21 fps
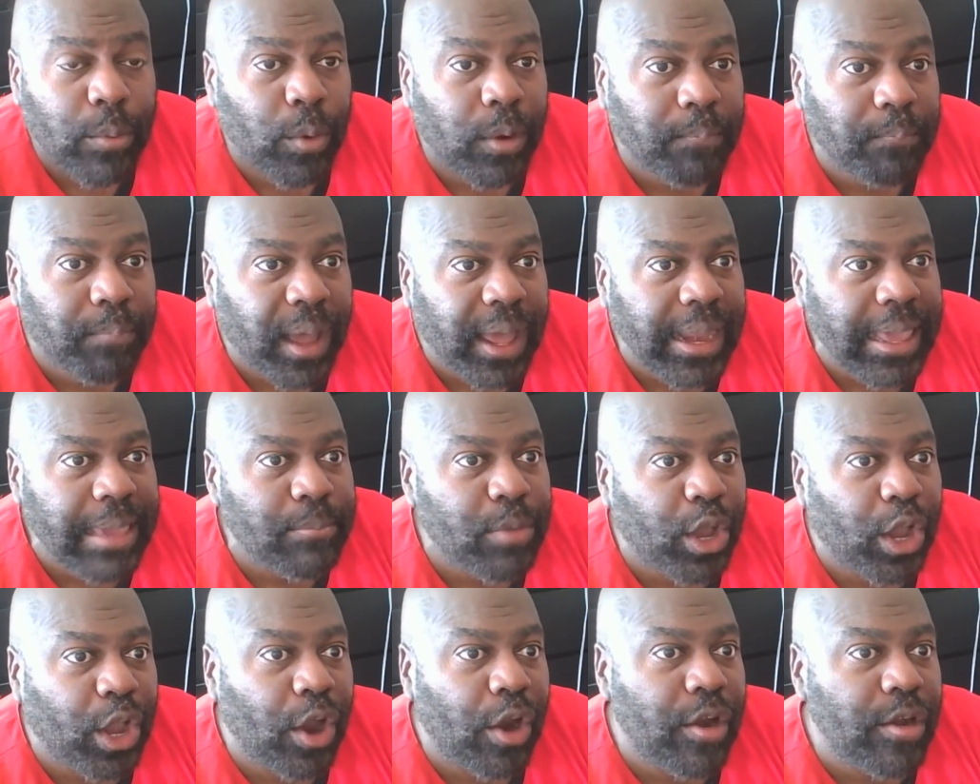What Buddy
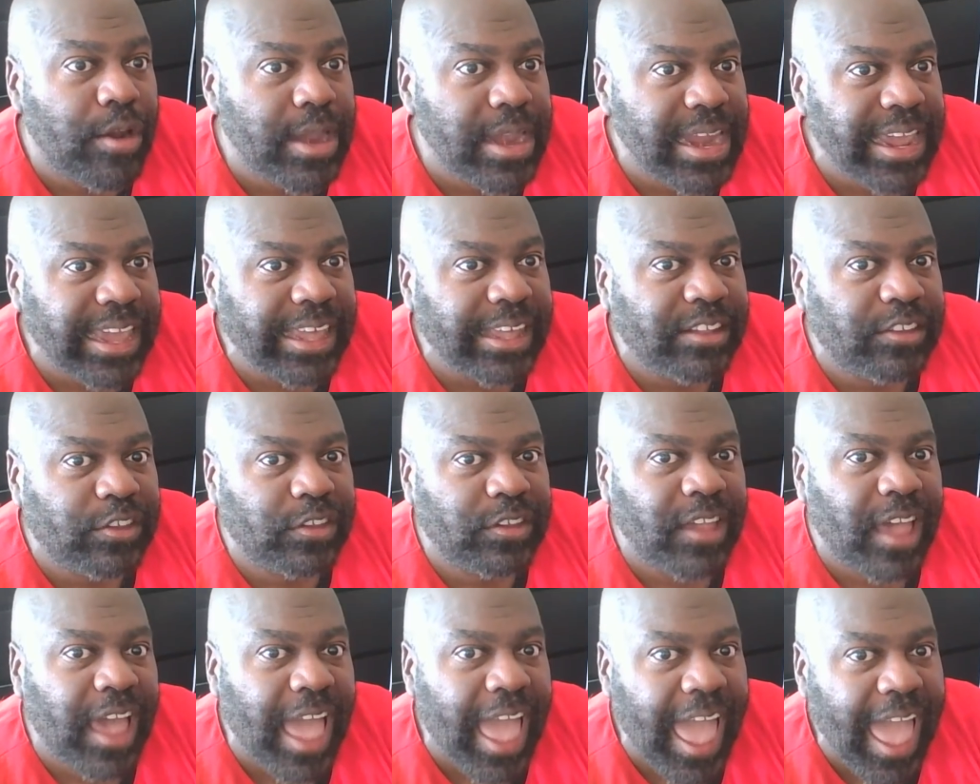McGirt needs
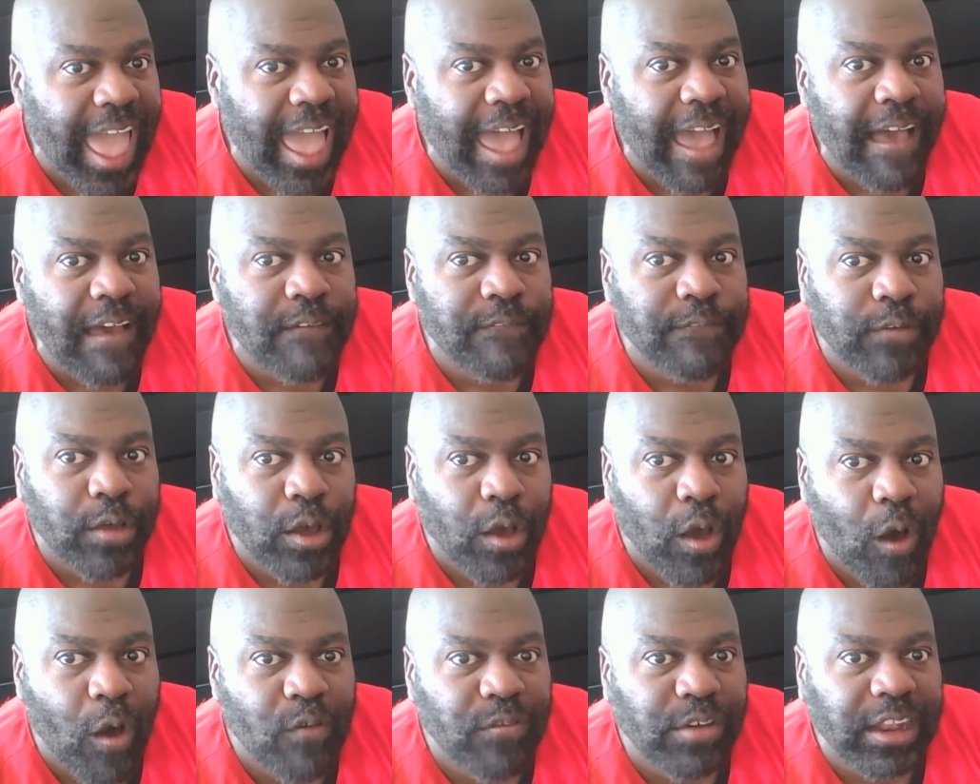to have
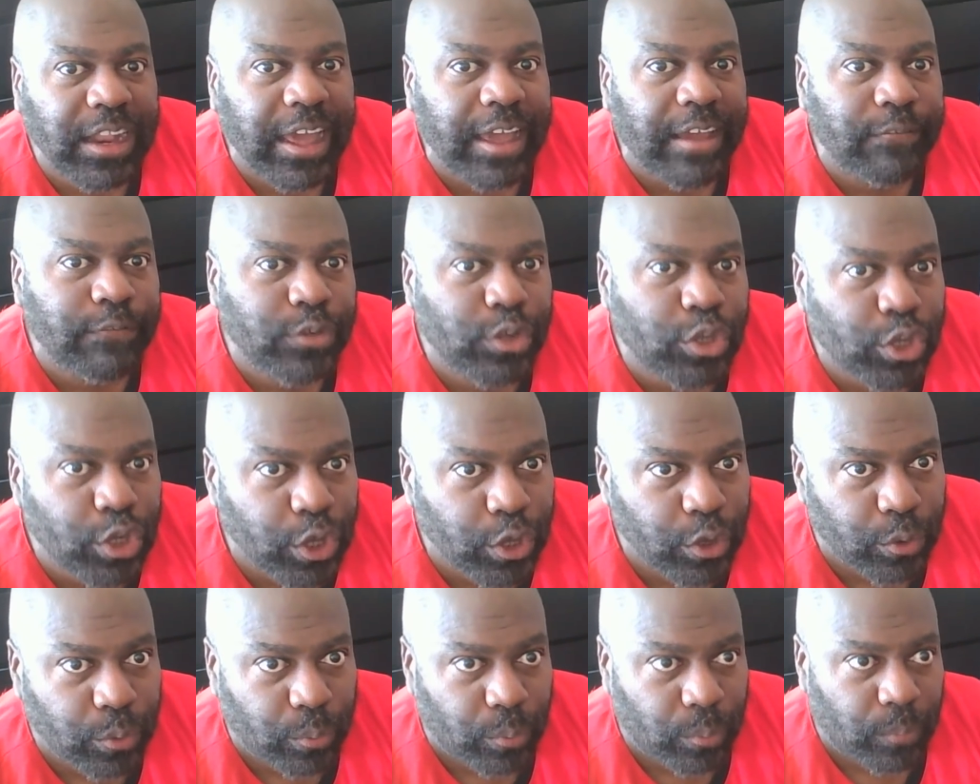Kovalev
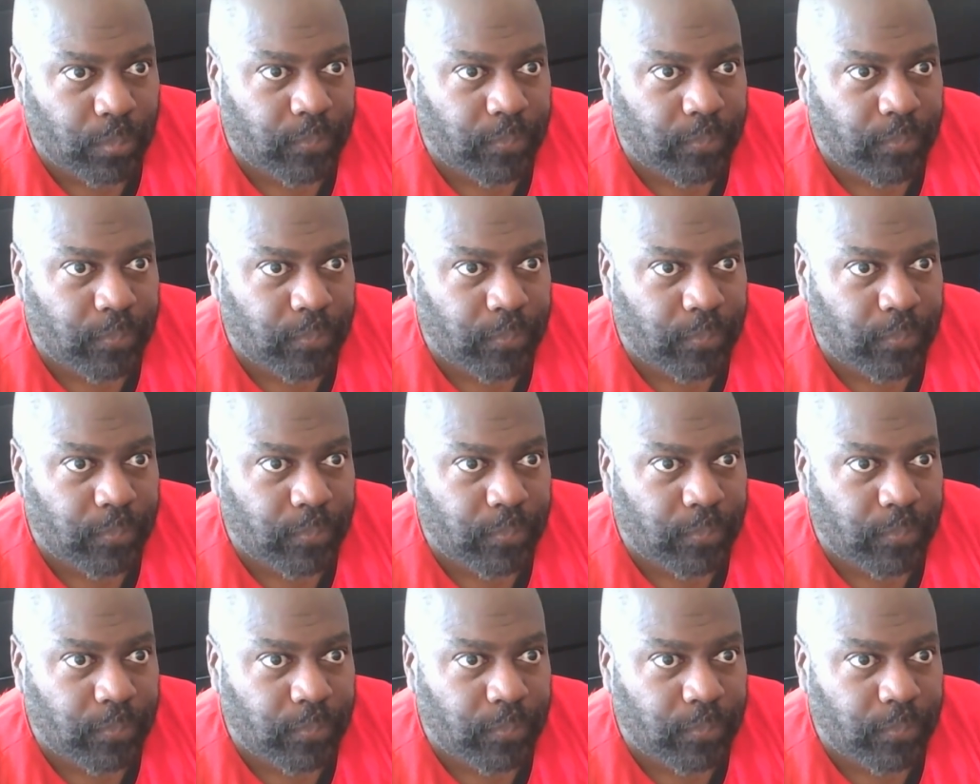do